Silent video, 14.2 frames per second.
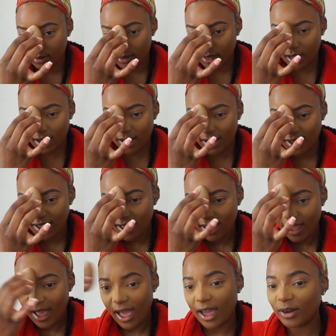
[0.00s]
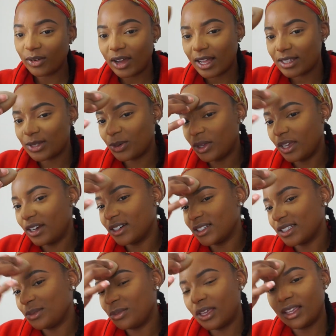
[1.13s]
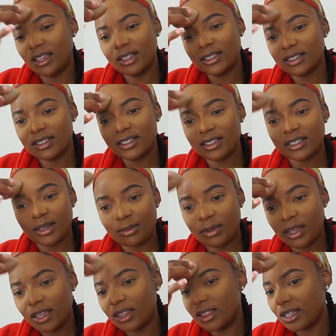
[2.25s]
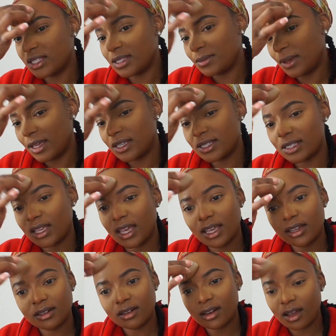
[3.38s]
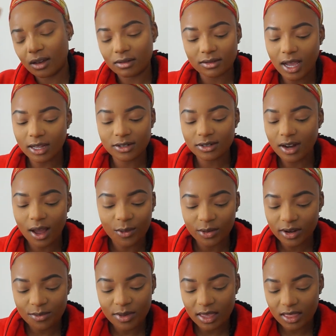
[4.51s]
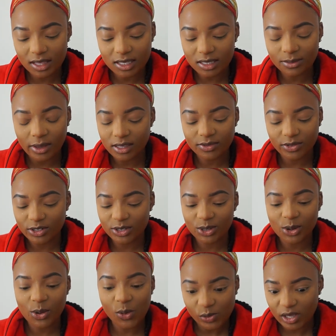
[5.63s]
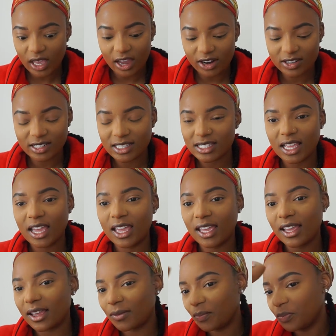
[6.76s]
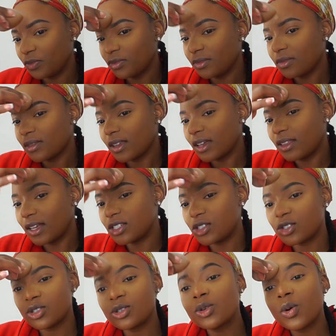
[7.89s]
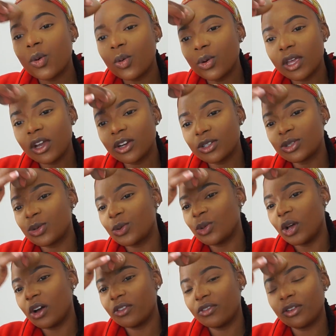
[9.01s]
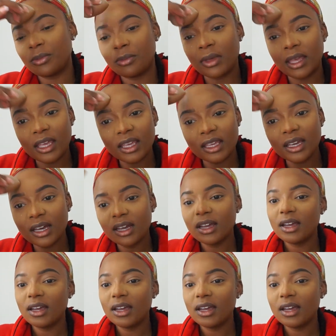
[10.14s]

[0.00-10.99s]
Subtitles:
I don't got 2 years to be in this space. Like, no, I do not want to be in this space for 2 years. Like, that's just 2 years too long for me.